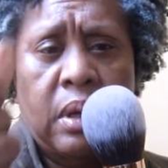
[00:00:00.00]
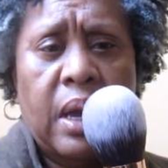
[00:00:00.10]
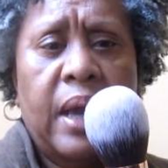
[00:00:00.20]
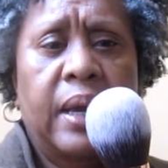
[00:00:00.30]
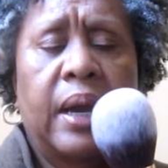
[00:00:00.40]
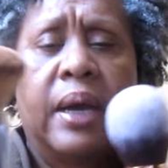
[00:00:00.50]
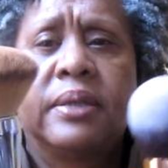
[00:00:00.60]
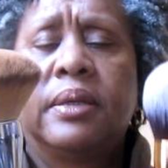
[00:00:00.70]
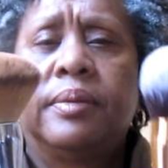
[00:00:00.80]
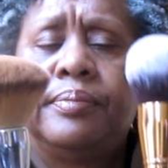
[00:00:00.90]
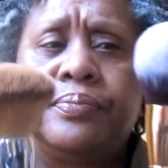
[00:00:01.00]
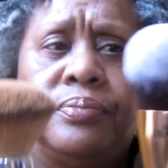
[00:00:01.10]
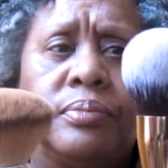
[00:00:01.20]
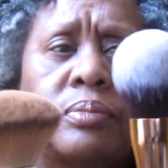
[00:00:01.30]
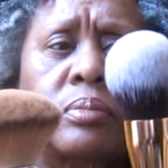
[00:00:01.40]

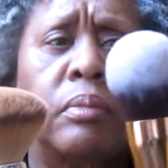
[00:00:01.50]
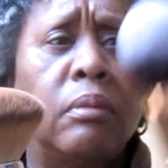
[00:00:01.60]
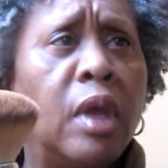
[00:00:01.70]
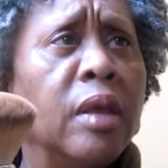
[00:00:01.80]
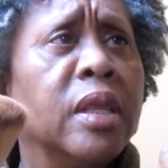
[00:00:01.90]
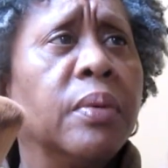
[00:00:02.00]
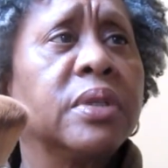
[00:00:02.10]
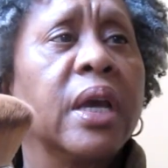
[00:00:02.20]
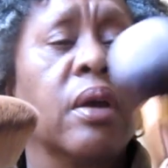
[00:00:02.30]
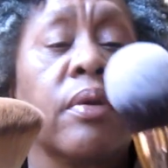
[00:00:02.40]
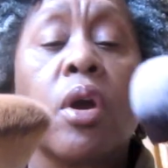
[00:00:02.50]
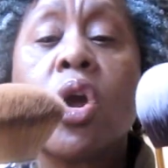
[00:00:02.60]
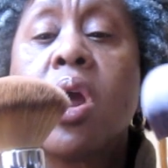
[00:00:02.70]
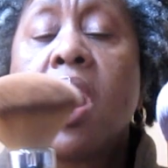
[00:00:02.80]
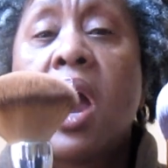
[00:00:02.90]
There was a hair there.
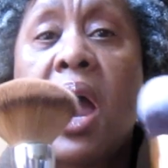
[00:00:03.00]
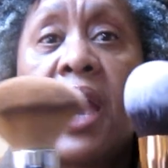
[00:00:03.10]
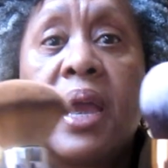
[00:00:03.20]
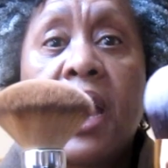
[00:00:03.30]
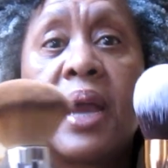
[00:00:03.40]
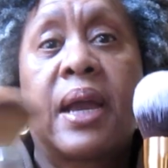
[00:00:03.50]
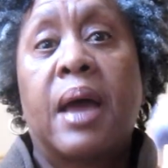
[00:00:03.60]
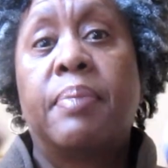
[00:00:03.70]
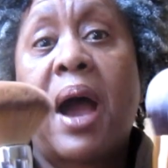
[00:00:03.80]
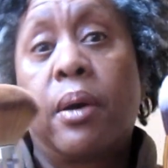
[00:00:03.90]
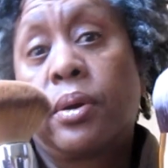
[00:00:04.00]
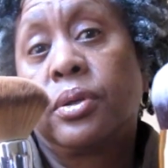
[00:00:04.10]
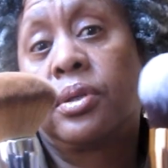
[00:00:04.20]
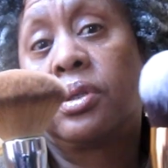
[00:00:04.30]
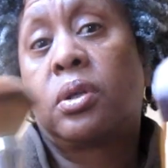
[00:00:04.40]
I got
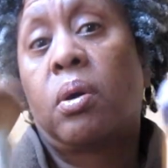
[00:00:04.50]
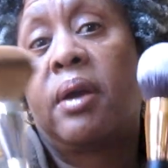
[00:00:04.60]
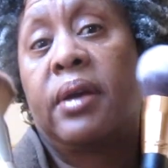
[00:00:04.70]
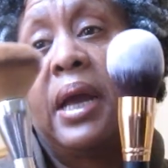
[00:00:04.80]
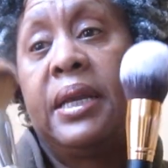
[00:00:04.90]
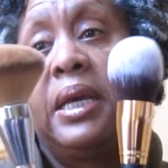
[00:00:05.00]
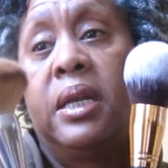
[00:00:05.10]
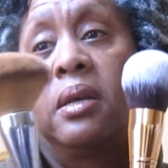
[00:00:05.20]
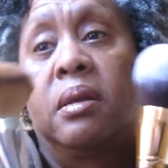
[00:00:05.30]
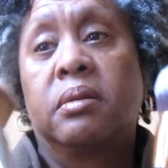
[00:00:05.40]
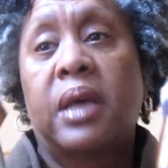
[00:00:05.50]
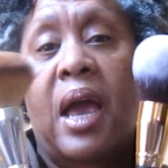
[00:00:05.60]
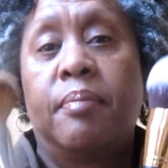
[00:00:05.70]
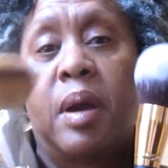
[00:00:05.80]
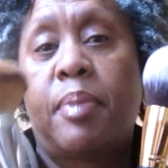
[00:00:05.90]
powders, so I need to
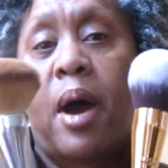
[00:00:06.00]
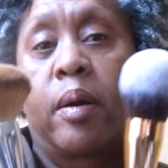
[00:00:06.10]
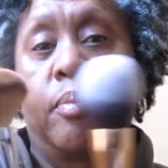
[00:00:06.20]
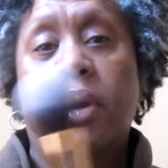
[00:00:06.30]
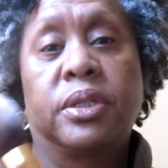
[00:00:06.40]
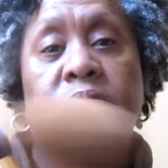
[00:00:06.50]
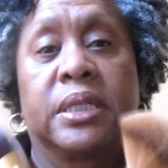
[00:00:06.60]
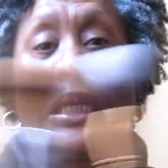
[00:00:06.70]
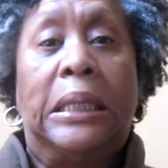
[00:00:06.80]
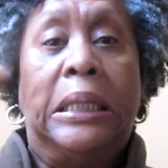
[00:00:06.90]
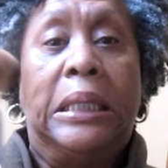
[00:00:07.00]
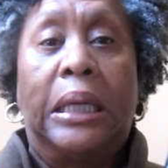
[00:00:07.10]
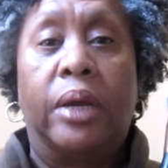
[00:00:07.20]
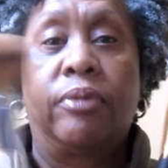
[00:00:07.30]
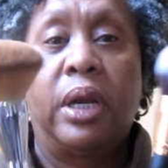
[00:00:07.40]
have my powder brushes
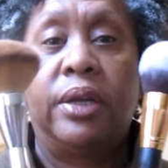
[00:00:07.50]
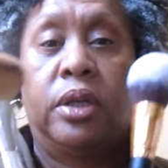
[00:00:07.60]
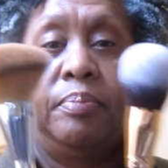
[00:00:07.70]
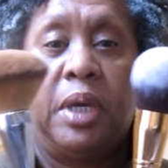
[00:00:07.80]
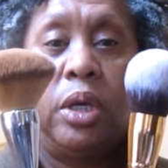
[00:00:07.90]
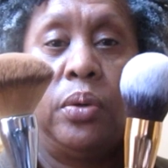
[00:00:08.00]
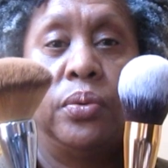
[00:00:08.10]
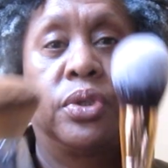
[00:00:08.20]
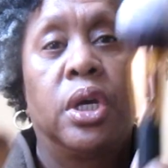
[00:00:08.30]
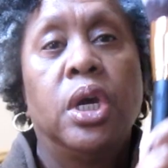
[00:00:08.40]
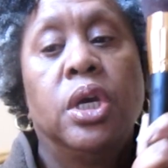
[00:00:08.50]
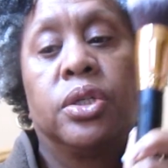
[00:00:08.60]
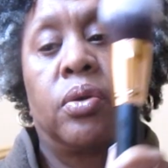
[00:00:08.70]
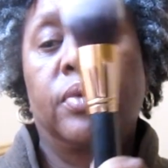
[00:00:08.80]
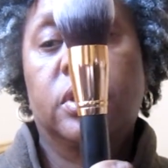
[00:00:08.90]
clean and ready to be used.
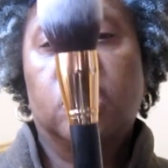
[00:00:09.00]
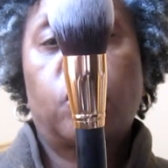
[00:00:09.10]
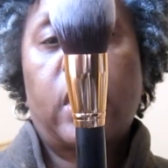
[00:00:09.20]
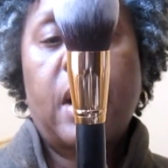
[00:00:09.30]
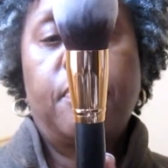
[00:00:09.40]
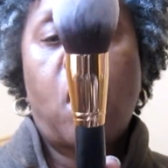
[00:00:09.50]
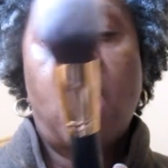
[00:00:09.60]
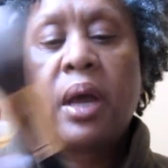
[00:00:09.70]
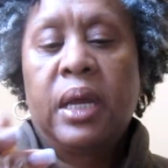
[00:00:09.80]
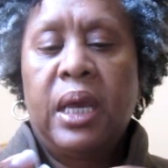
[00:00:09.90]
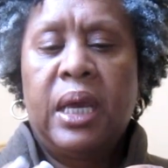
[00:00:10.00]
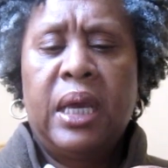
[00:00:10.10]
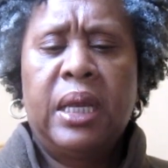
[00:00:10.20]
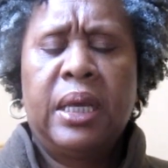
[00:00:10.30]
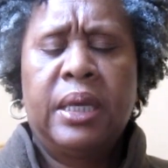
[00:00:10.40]
So this is what I bought.
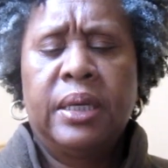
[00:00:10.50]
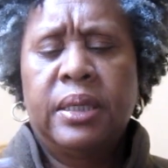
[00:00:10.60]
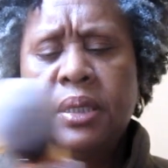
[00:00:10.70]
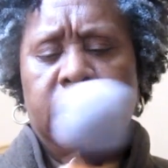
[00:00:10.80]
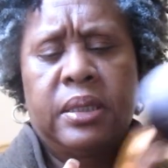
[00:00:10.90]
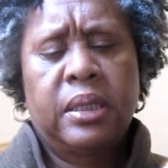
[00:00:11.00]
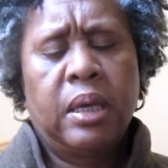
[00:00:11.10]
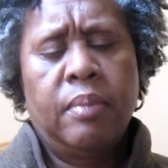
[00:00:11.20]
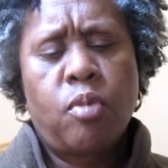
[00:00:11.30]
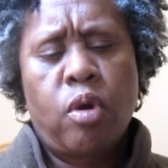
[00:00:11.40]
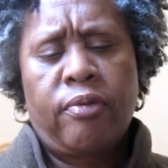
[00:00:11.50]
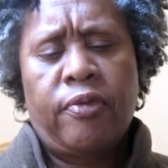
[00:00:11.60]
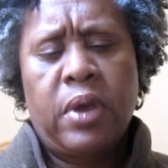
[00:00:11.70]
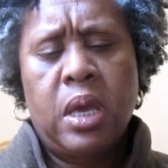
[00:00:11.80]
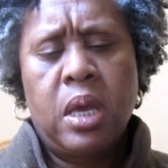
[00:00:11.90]
It is the
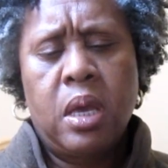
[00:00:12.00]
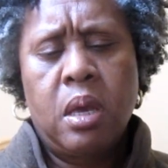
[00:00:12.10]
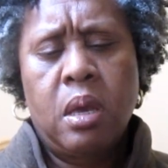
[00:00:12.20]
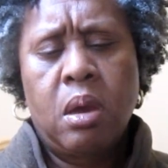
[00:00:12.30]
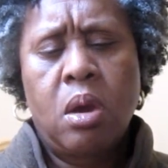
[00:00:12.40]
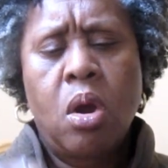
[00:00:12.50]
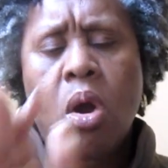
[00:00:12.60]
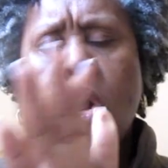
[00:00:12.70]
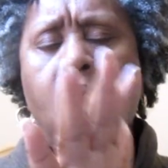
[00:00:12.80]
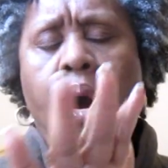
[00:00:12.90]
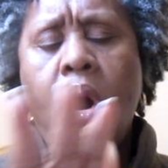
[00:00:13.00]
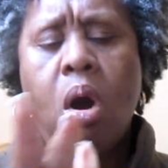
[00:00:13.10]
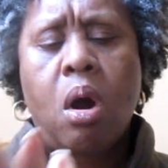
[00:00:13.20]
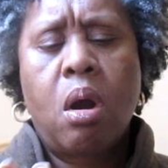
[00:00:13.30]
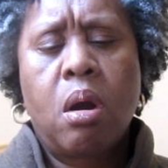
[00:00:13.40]
Morphe
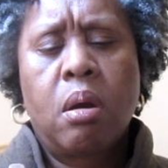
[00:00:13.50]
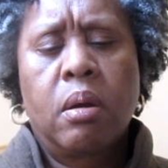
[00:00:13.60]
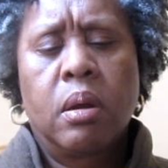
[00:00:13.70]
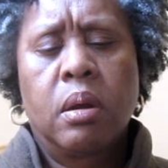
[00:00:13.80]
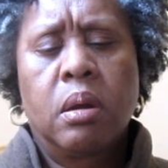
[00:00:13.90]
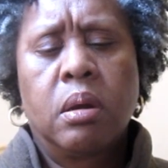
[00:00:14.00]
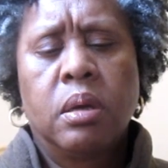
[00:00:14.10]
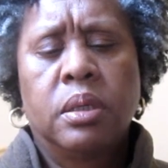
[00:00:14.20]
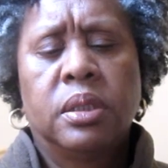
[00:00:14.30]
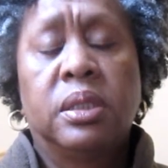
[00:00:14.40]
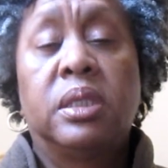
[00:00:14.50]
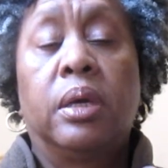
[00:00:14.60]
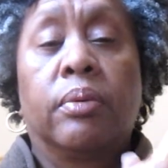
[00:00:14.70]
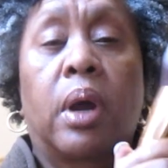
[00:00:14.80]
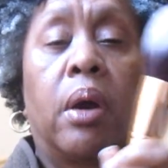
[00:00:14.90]

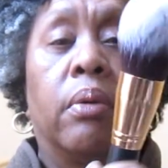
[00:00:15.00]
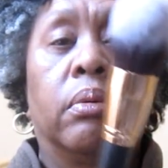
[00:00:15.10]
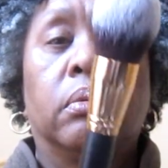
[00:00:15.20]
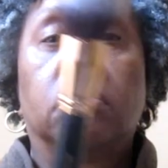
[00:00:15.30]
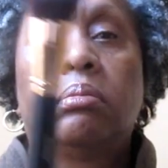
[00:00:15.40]
R0.